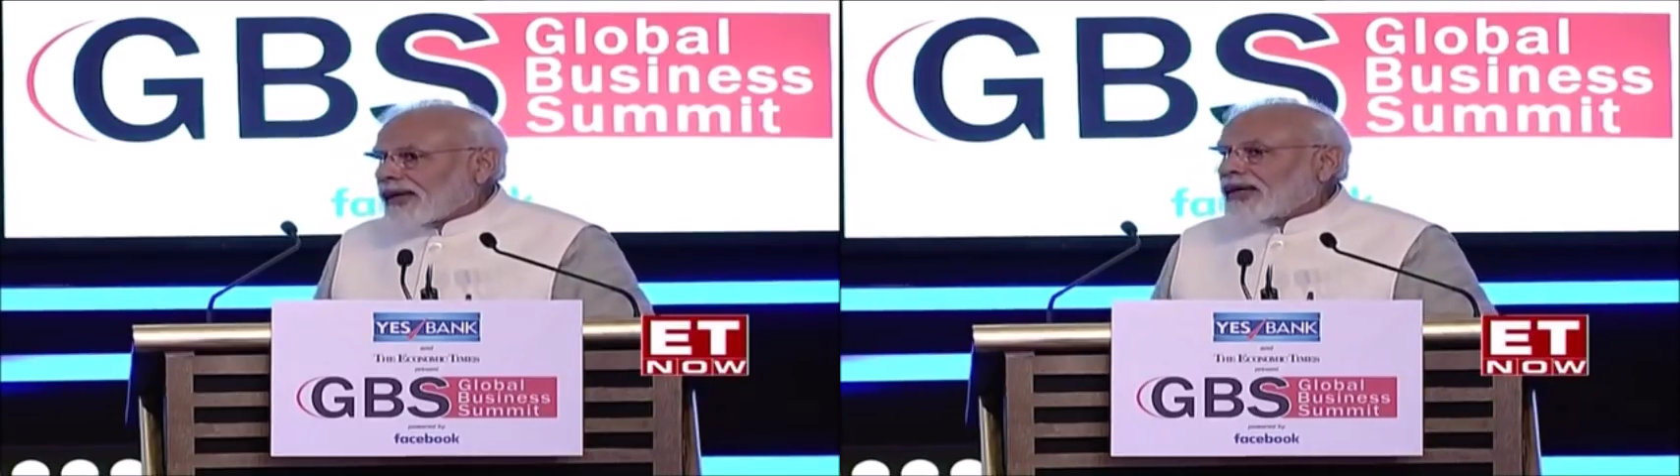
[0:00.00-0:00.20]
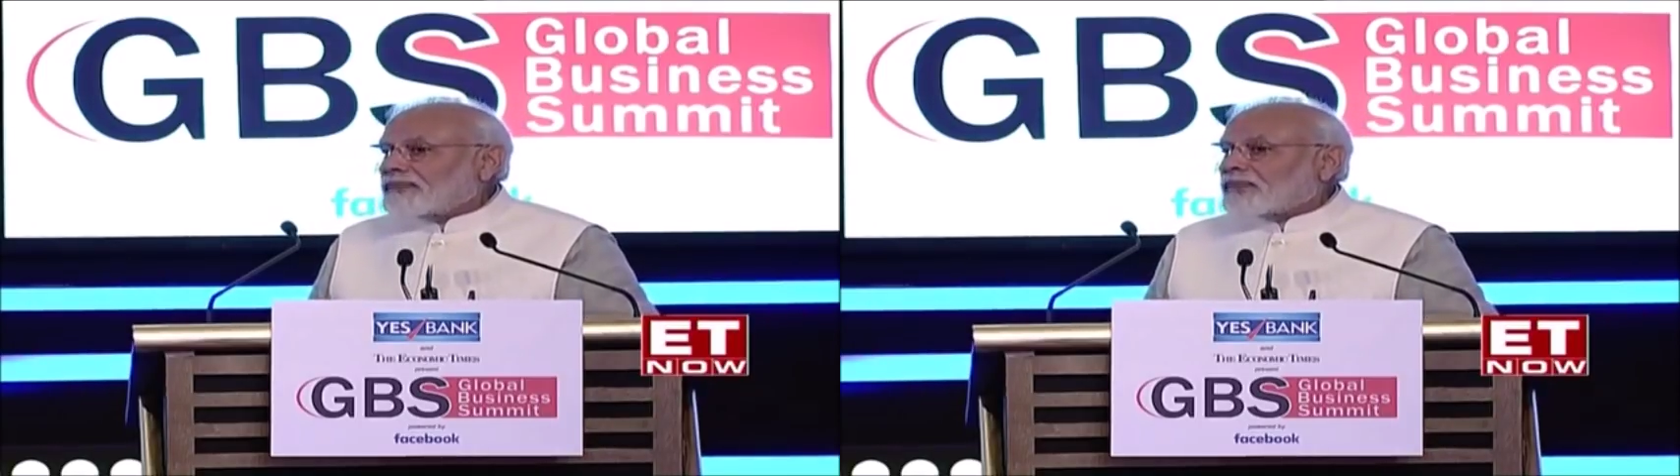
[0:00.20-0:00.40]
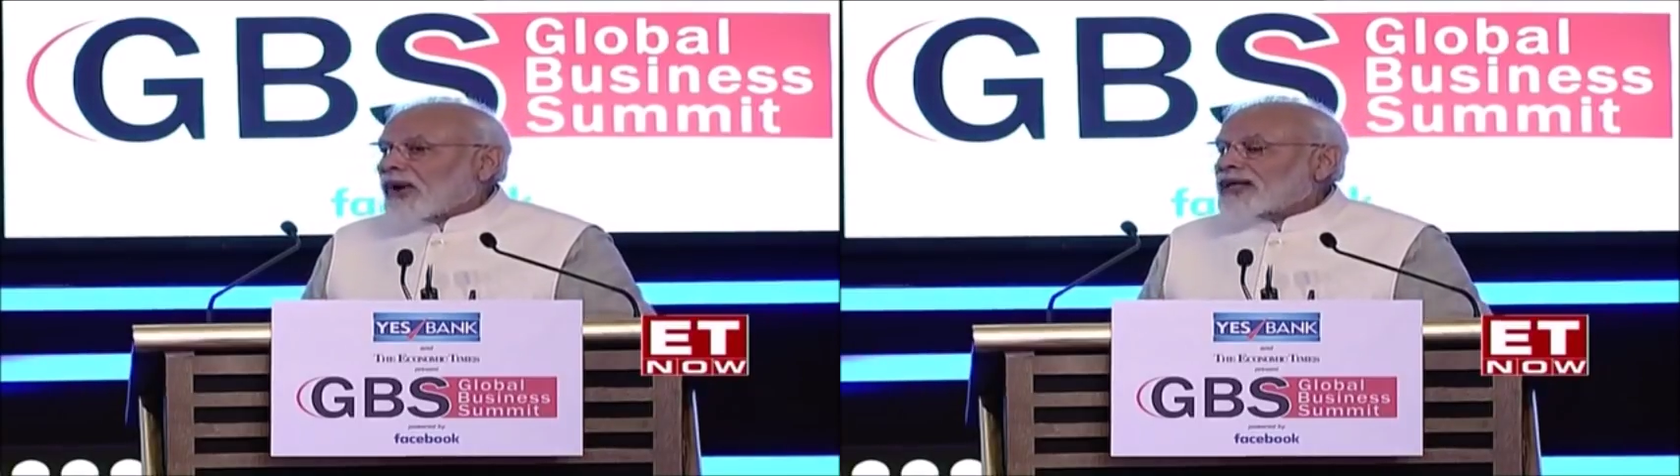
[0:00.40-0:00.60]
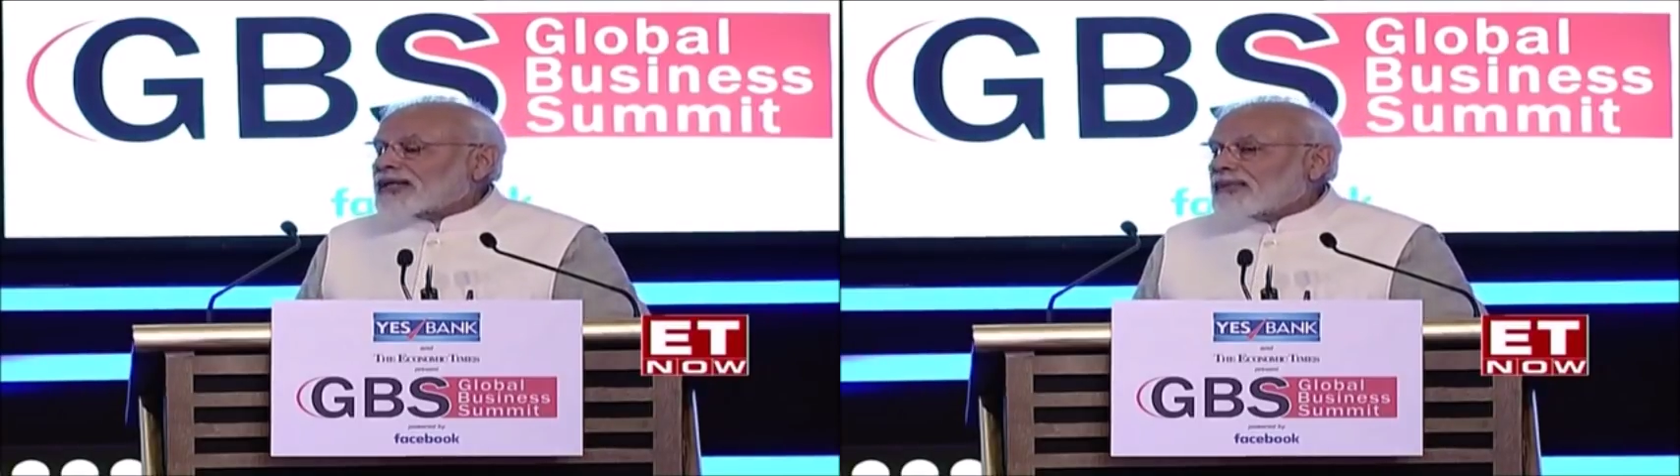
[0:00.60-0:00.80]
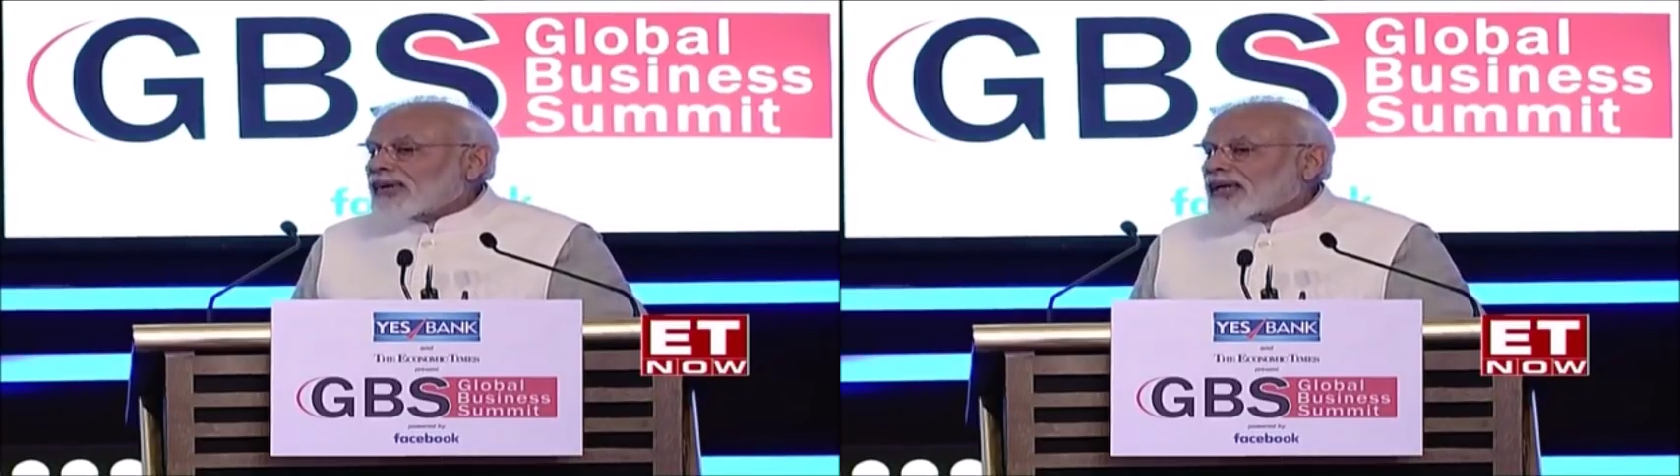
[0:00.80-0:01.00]
in
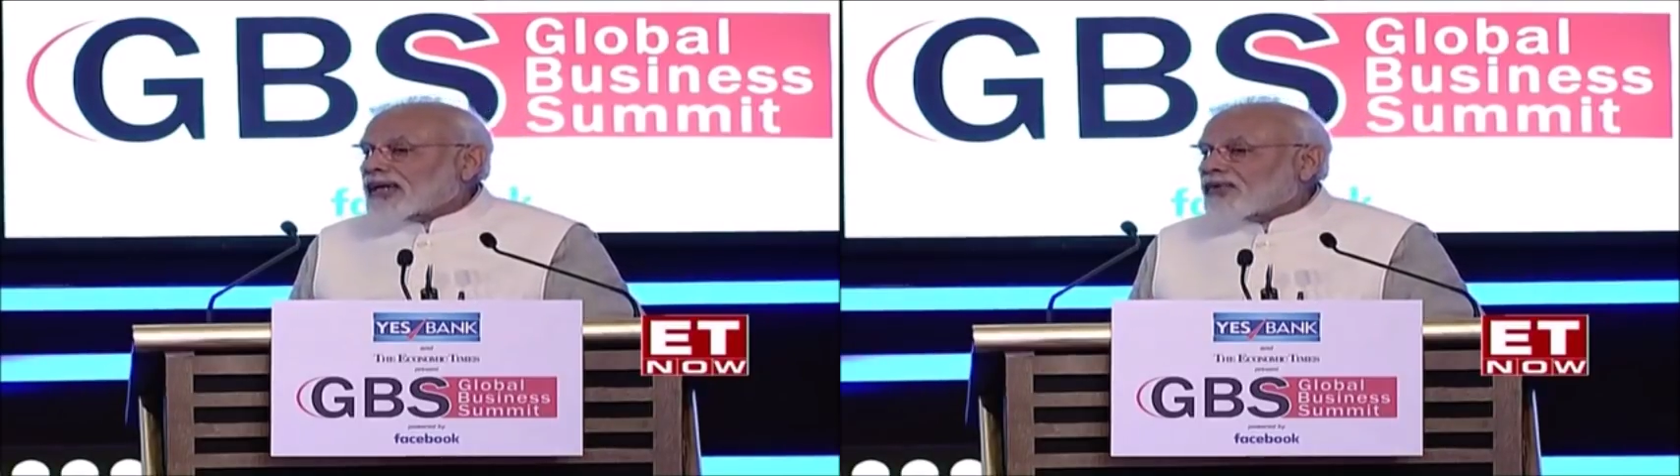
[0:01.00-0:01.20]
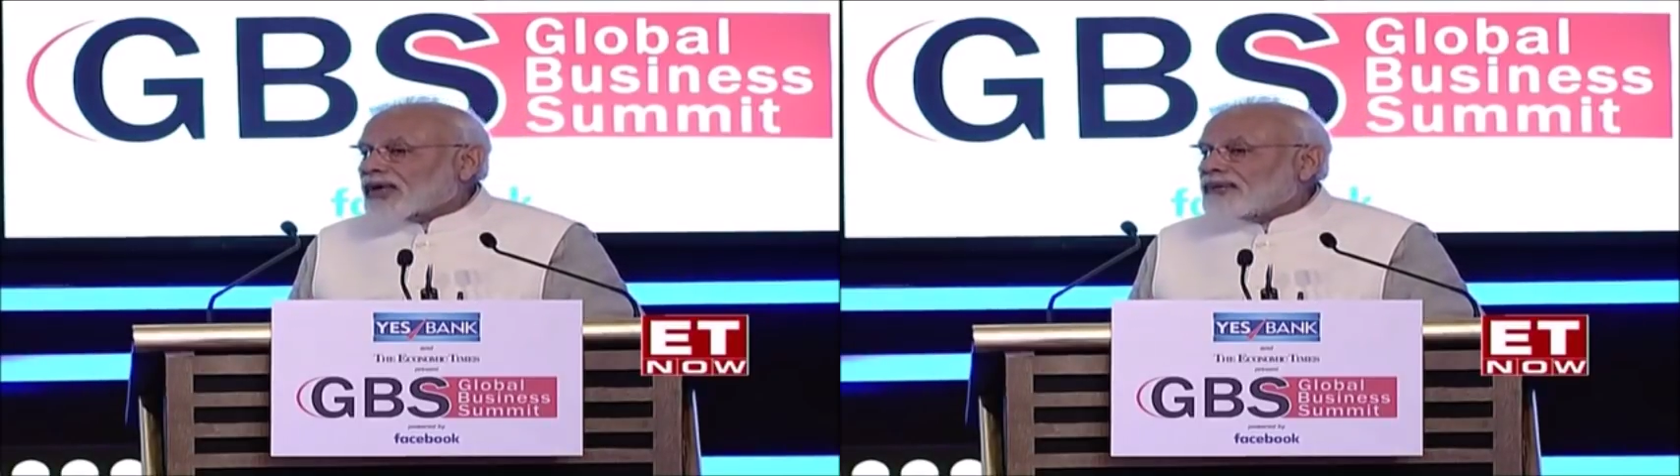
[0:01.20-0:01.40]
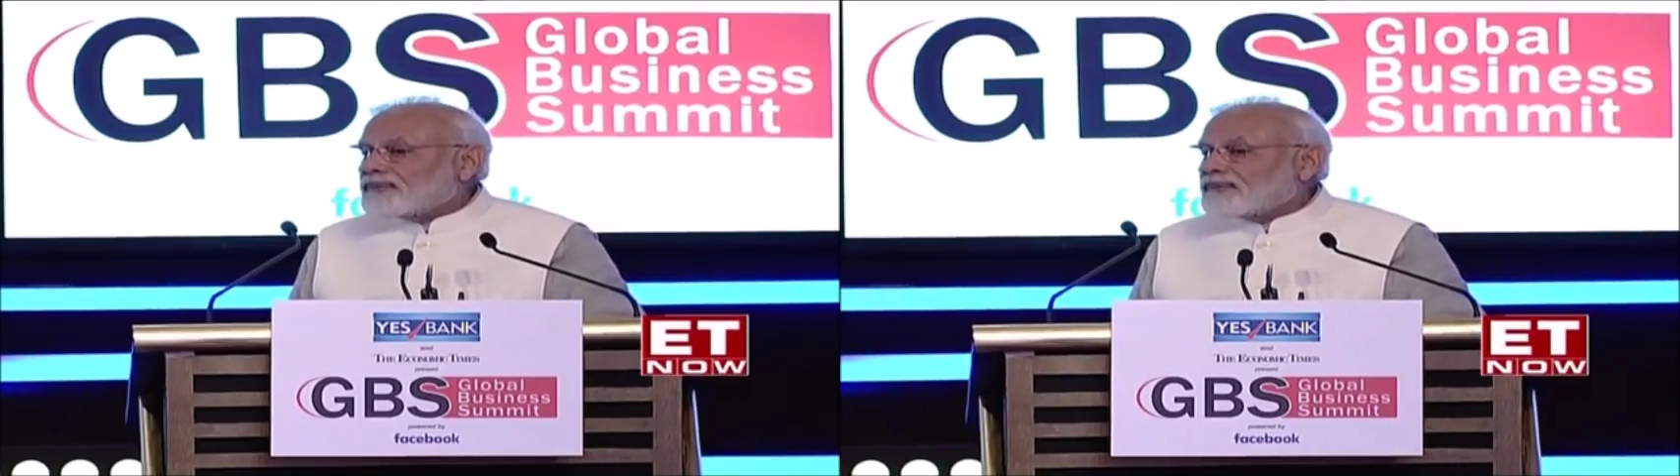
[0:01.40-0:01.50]
policy making was